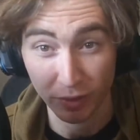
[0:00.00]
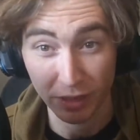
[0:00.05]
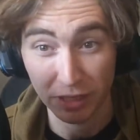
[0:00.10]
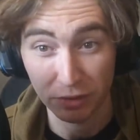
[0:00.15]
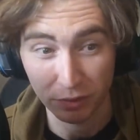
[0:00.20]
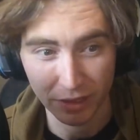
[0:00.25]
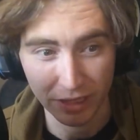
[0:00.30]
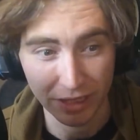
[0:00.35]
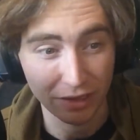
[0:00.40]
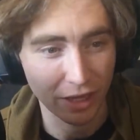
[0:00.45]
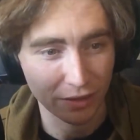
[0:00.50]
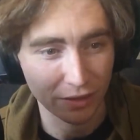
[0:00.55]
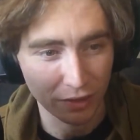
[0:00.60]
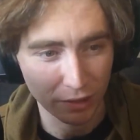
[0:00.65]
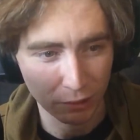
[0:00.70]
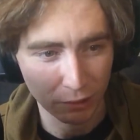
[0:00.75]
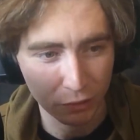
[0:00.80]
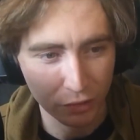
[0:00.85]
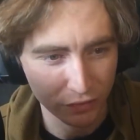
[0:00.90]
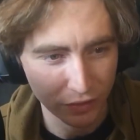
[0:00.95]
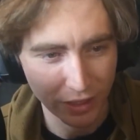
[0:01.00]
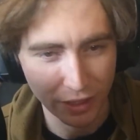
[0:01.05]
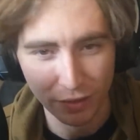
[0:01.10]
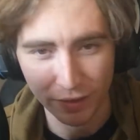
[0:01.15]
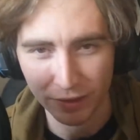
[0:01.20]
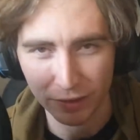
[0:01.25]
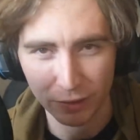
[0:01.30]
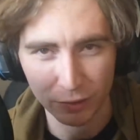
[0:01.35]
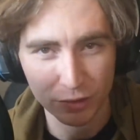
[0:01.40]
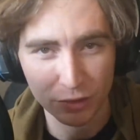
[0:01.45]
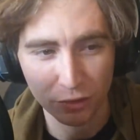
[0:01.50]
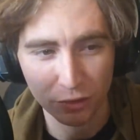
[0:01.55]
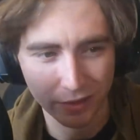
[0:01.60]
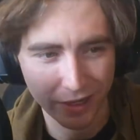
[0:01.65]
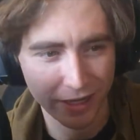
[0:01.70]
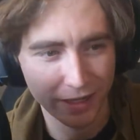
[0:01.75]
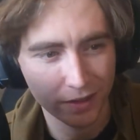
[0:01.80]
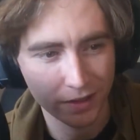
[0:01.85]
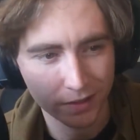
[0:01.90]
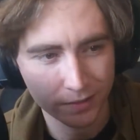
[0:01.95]
really like the look of it. I think it looks
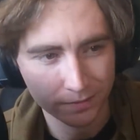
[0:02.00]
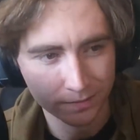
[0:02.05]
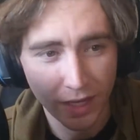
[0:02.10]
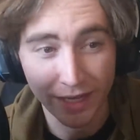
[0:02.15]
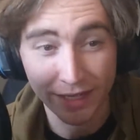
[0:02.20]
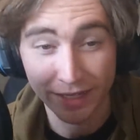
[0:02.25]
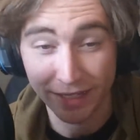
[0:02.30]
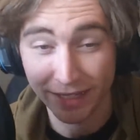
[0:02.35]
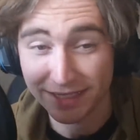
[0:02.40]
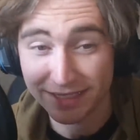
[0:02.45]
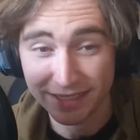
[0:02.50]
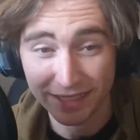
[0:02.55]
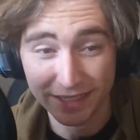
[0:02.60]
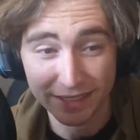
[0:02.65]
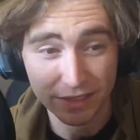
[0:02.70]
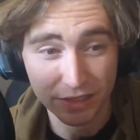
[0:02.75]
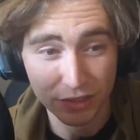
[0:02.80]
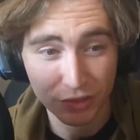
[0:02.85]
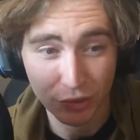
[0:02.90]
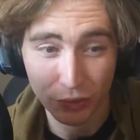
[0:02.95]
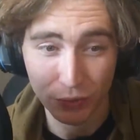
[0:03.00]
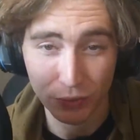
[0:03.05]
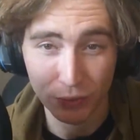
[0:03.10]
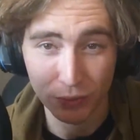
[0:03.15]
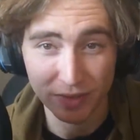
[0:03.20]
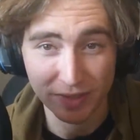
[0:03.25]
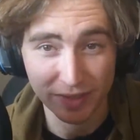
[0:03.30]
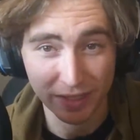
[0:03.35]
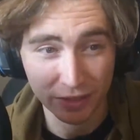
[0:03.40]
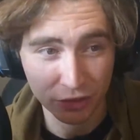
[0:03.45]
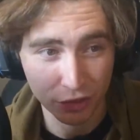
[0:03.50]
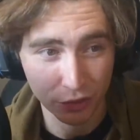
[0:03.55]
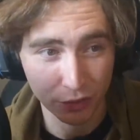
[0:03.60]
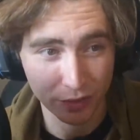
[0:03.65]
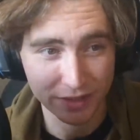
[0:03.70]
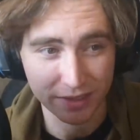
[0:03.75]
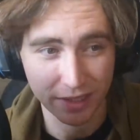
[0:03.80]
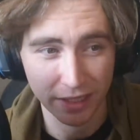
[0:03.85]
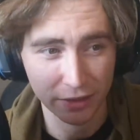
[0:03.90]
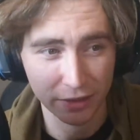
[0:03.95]
great. And he says to Senju,
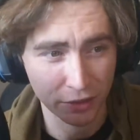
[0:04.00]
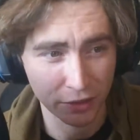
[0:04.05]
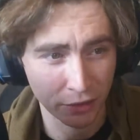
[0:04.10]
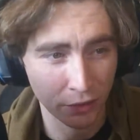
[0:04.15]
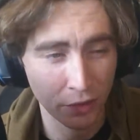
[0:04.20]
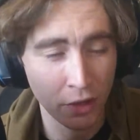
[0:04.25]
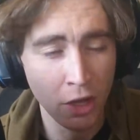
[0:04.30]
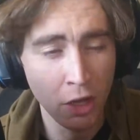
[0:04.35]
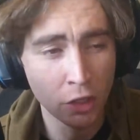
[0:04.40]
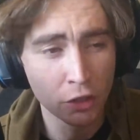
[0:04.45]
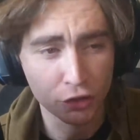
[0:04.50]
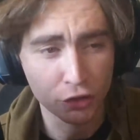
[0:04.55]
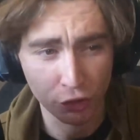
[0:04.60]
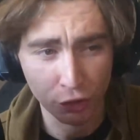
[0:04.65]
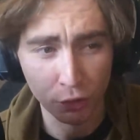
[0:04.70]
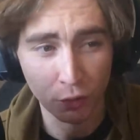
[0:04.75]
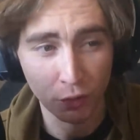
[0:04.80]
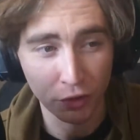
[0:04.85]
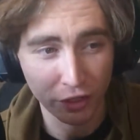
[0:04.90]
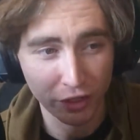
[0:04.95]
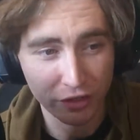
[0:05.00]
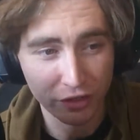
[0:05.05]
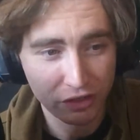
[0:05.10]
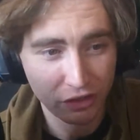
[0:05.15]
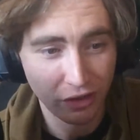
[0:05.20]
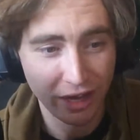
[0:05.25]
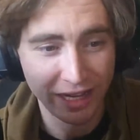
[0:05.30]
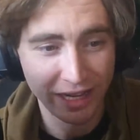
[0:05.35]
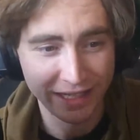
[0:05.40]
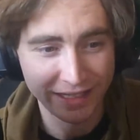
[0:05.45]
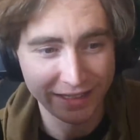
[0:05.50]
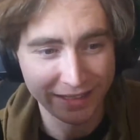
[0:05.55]
he's like, do you want to die